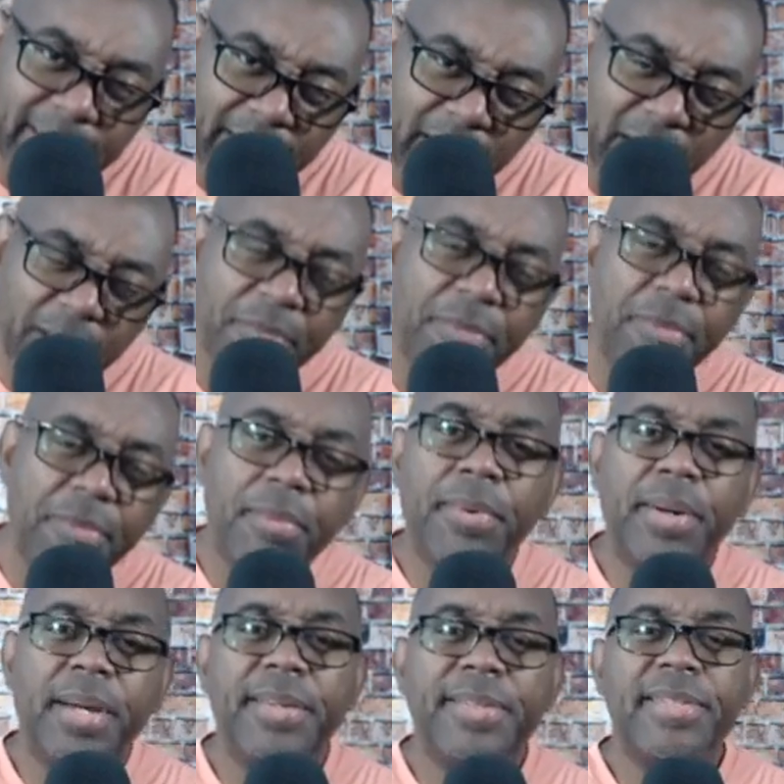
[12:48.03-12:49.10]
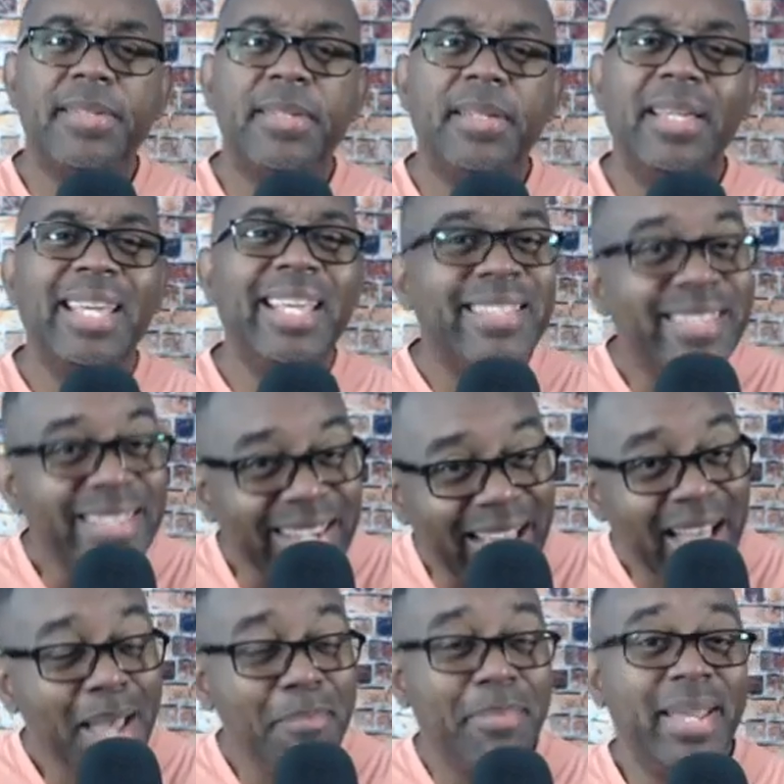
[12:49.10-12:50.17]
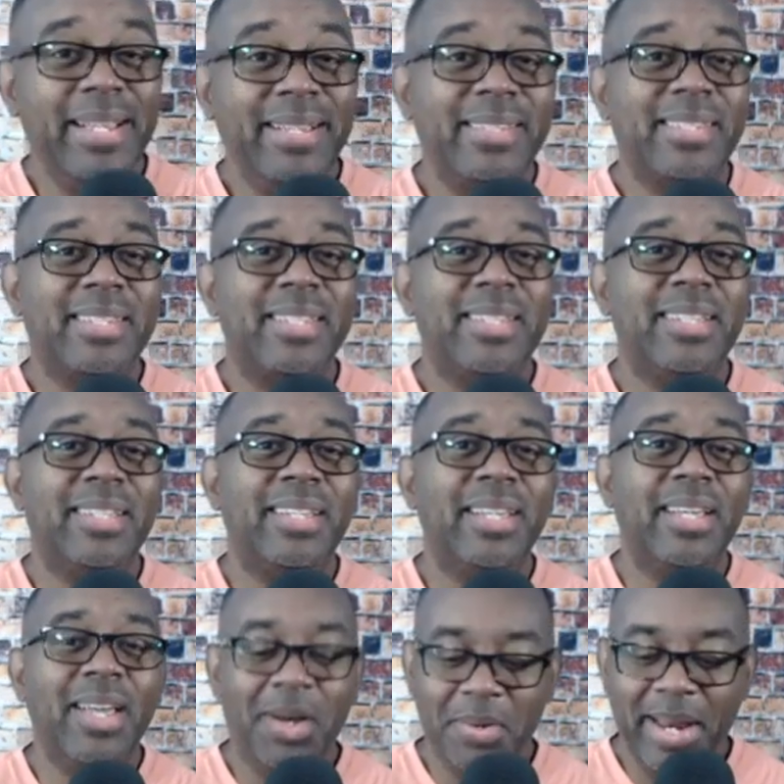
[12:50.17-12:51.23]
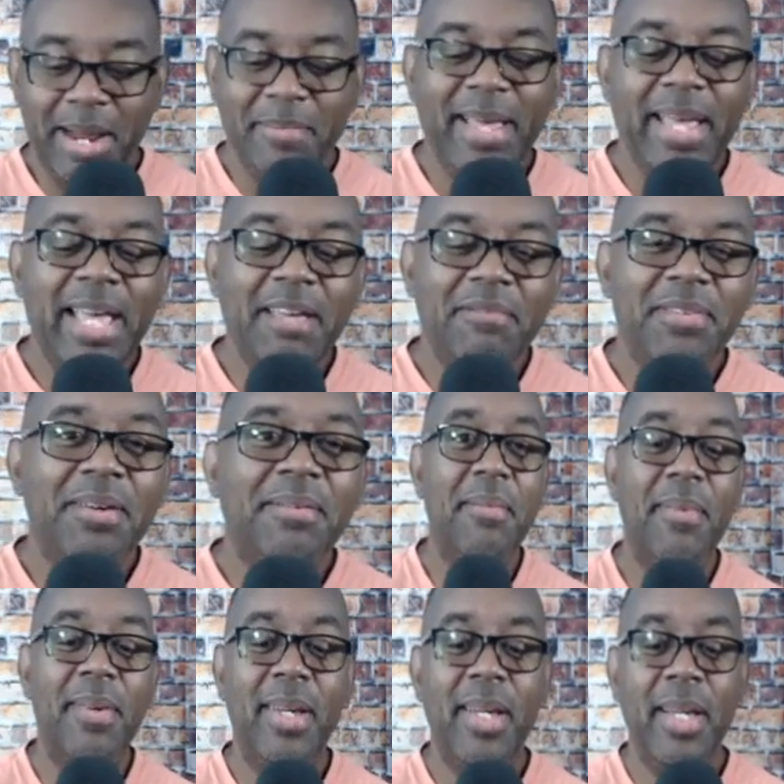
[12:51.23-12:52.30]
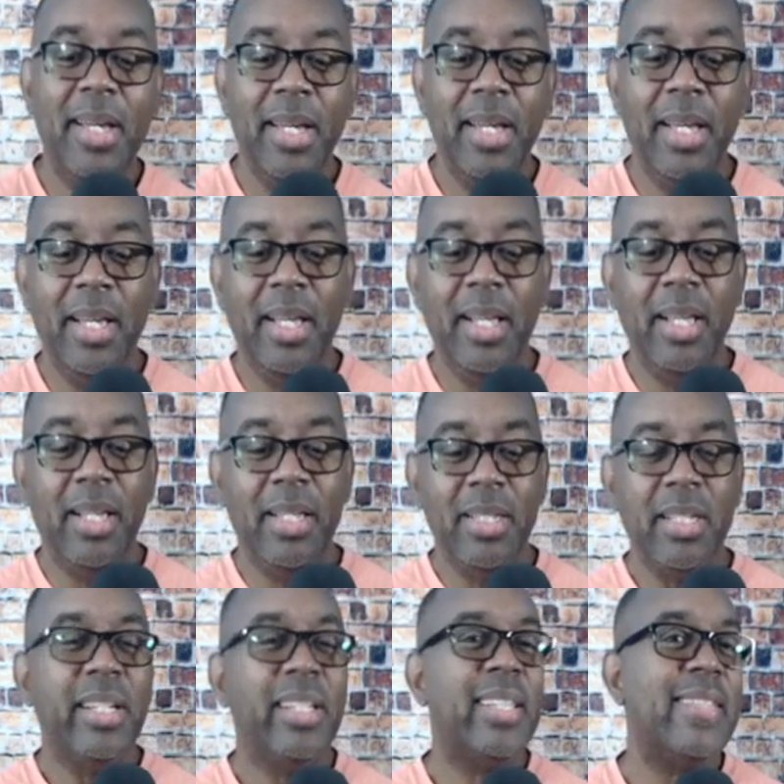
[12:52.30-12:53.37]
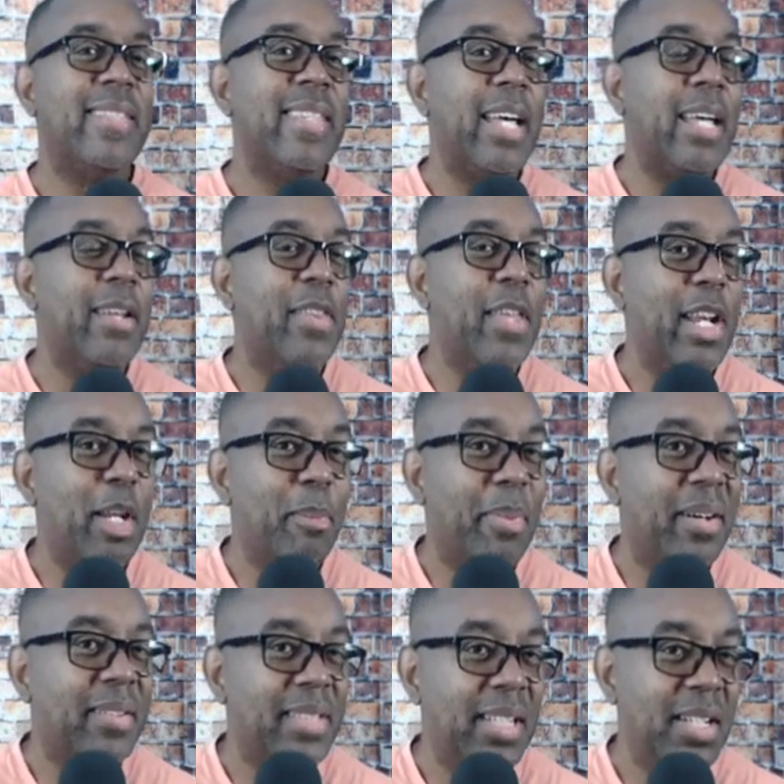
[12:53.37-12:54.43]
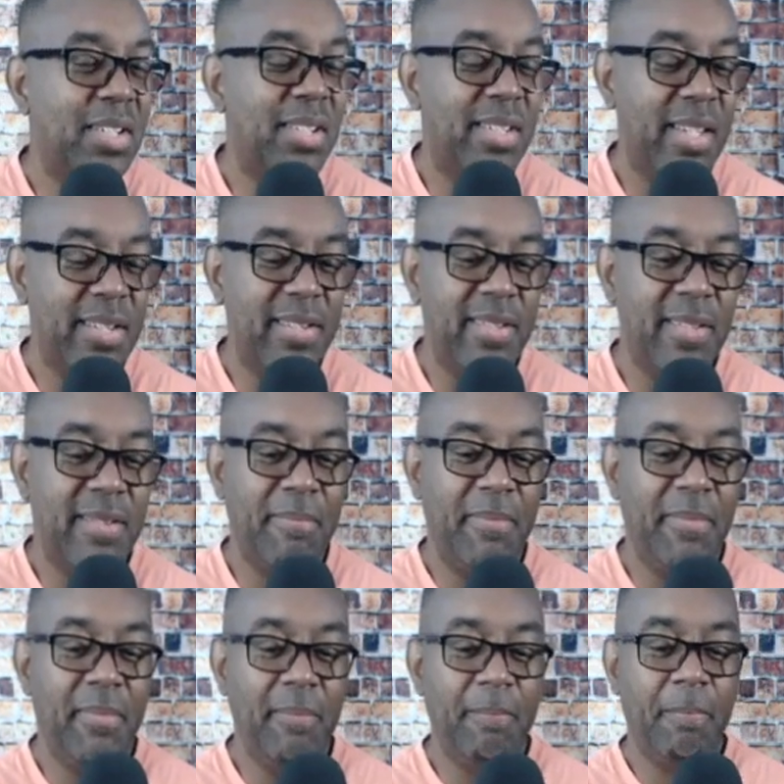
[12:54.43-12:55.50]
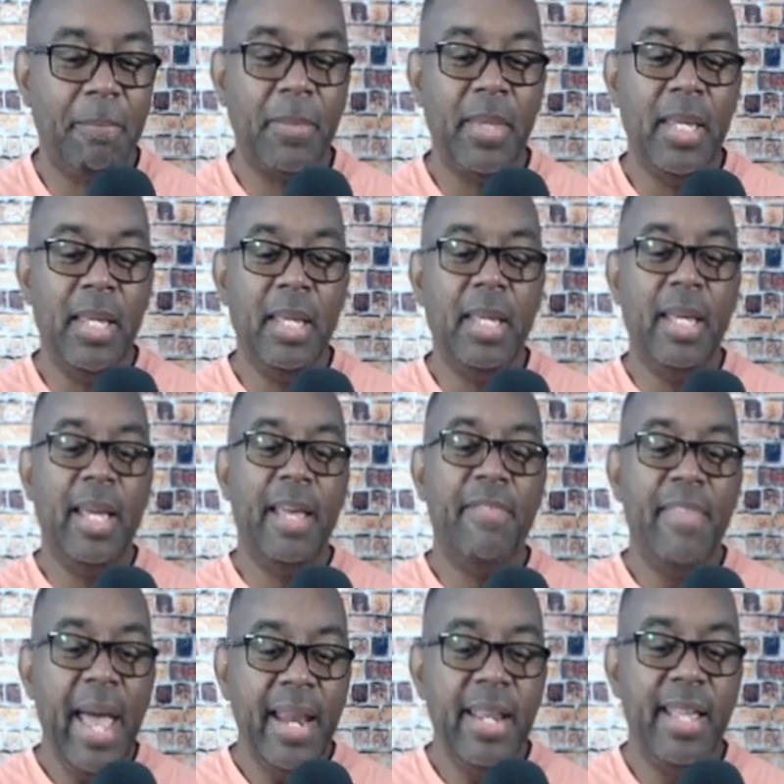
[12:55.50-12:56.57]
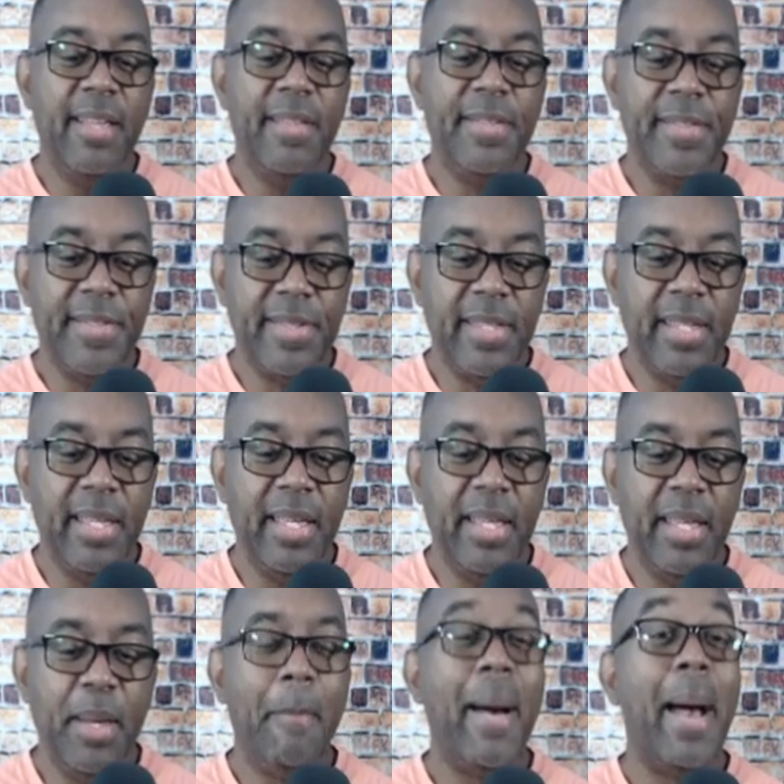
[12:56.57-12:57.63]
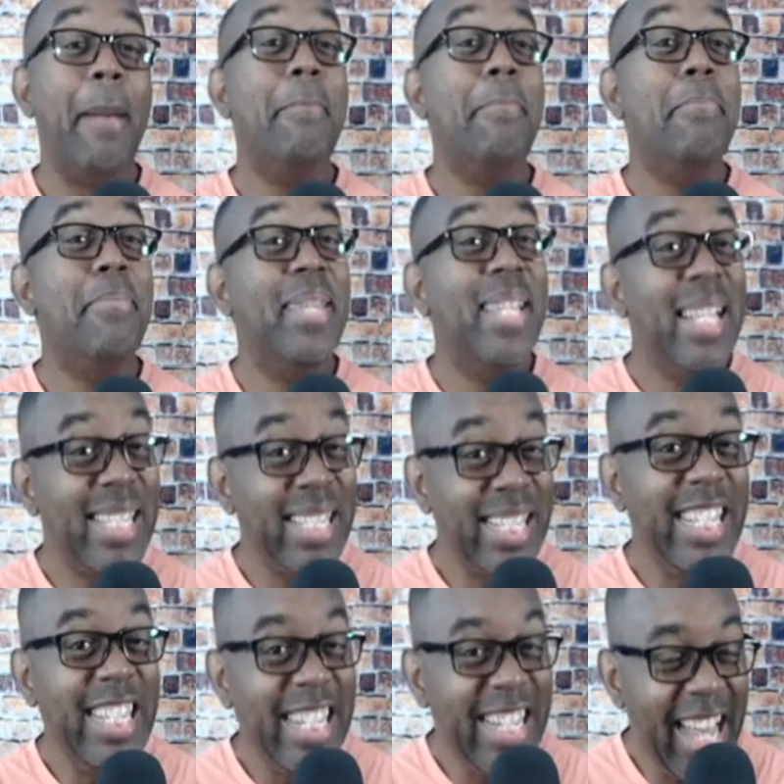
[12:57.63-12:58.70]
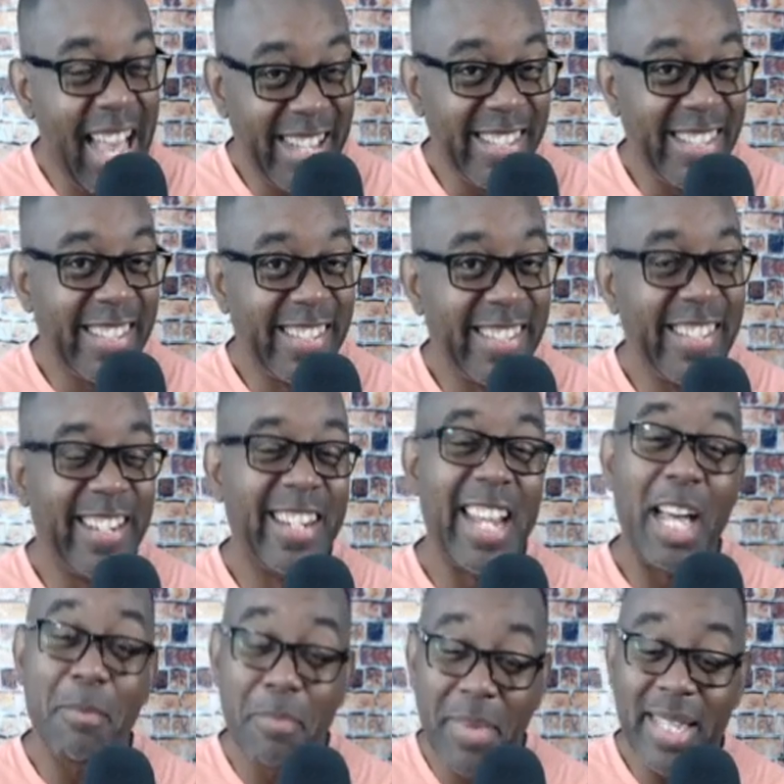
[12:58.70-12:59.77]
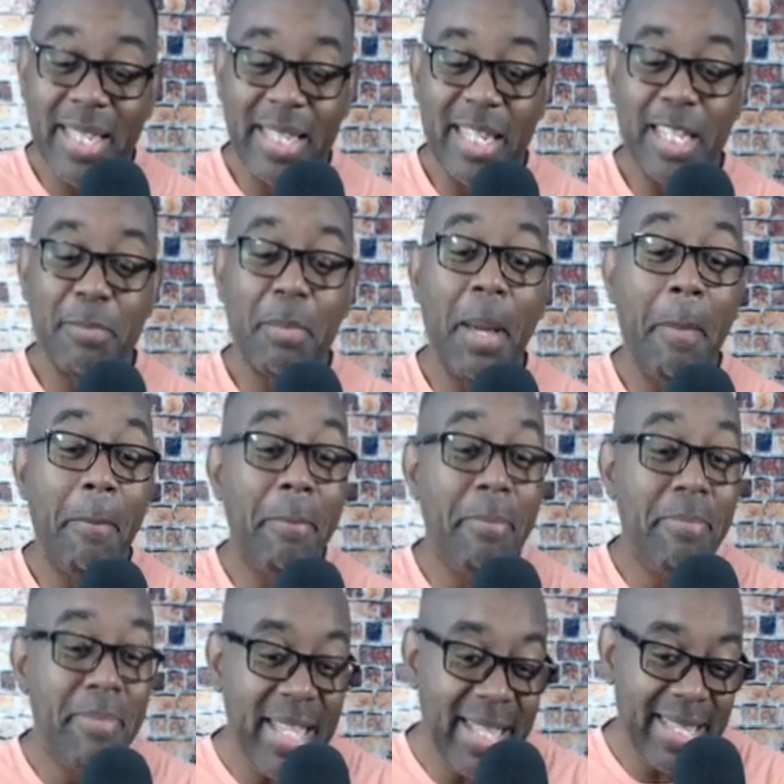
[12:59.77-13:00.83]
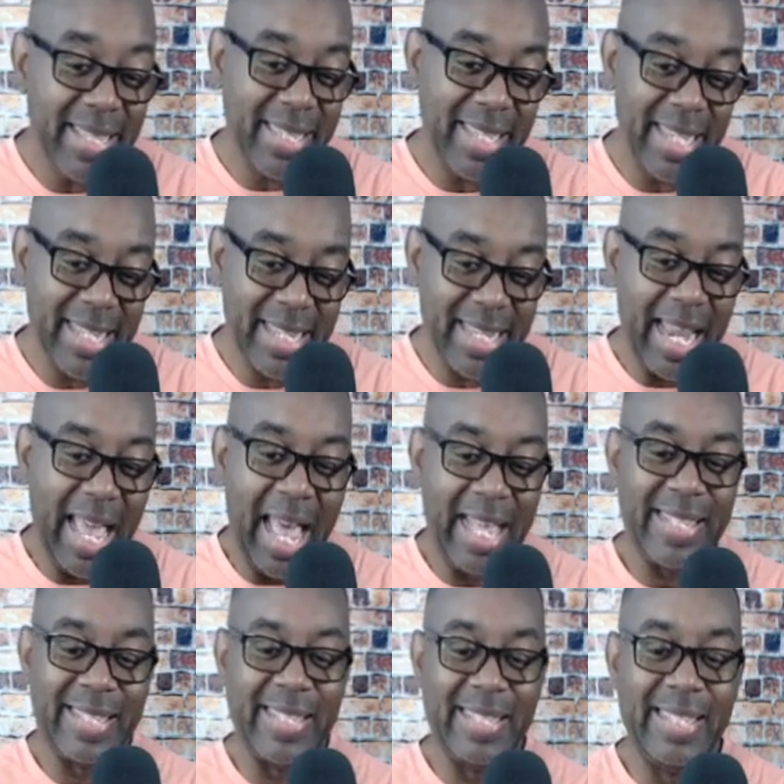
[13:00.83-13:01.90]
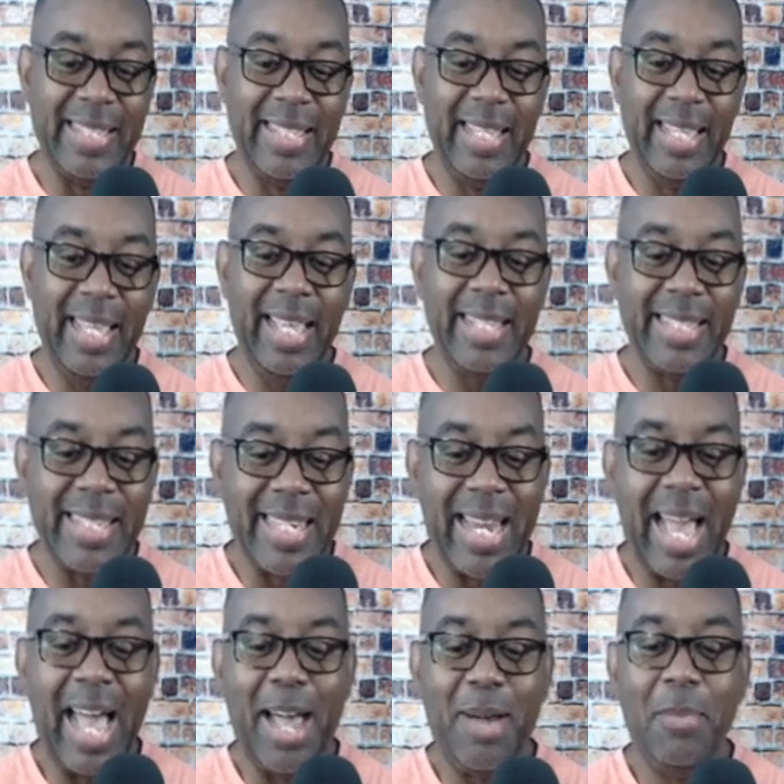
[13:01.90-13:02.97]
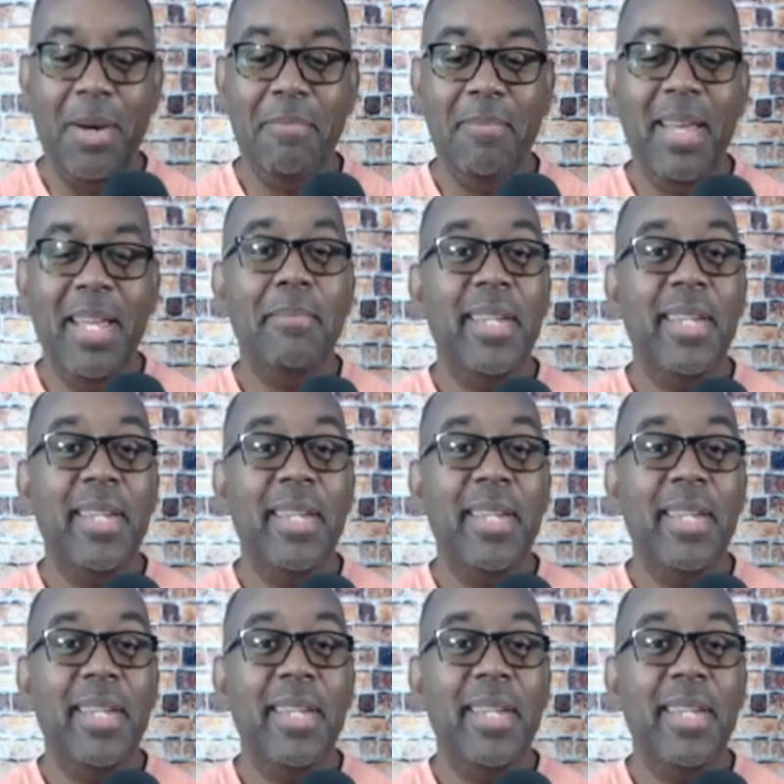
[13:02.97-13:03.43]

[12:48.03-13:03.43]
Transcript: for us is not based on our behavior. Let's look at the second thing that Paul teaches us. And that is, my busyness, not business, but busyness, is not what made me